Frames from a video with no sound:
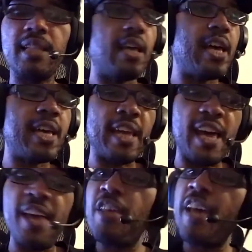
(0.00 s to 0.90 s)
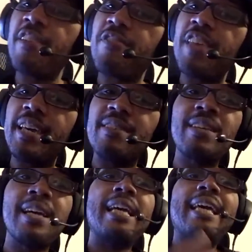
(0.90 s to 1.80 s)
And the thing is,
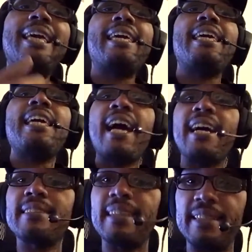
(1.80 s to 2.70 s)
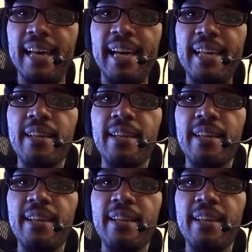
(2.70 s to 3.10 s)
he has said that.